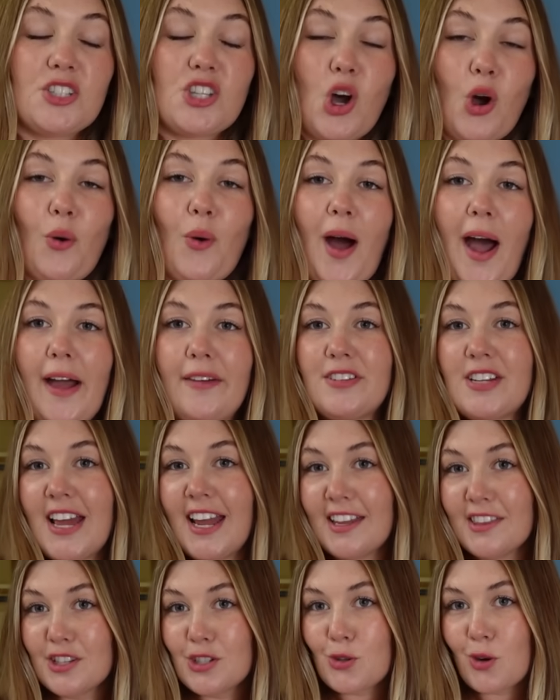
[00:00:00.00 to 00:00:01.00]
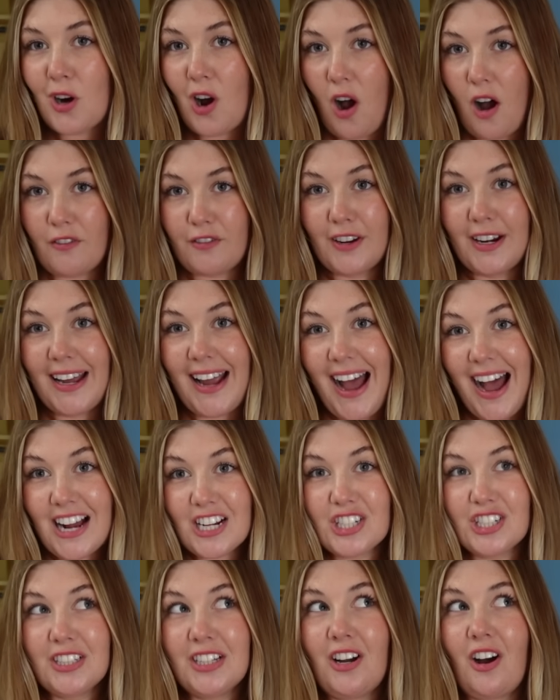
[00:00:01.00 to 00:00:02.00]
So I've taken the door off and I
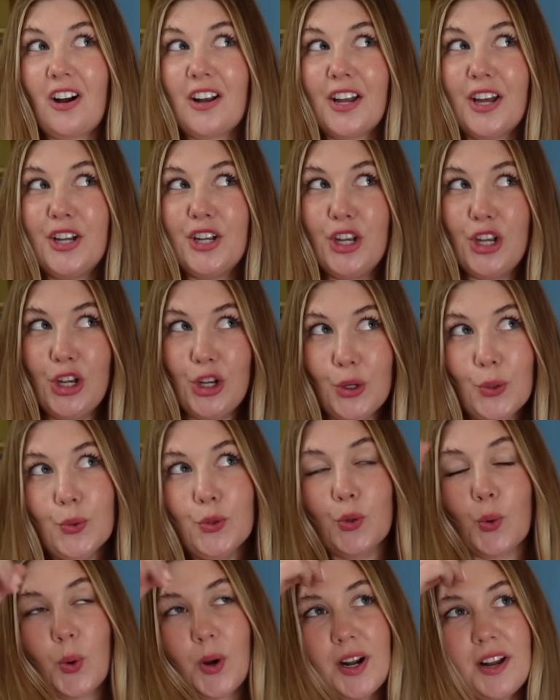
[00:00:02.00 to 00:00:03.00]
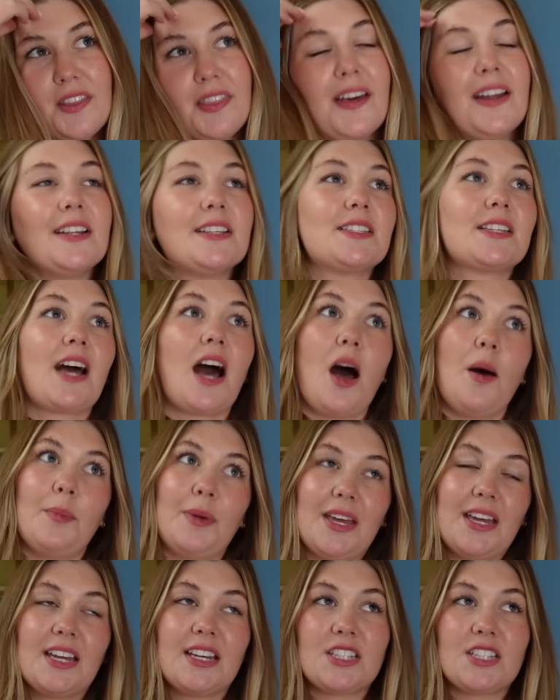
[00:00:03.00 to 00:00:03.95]
actually got a new door that is coming.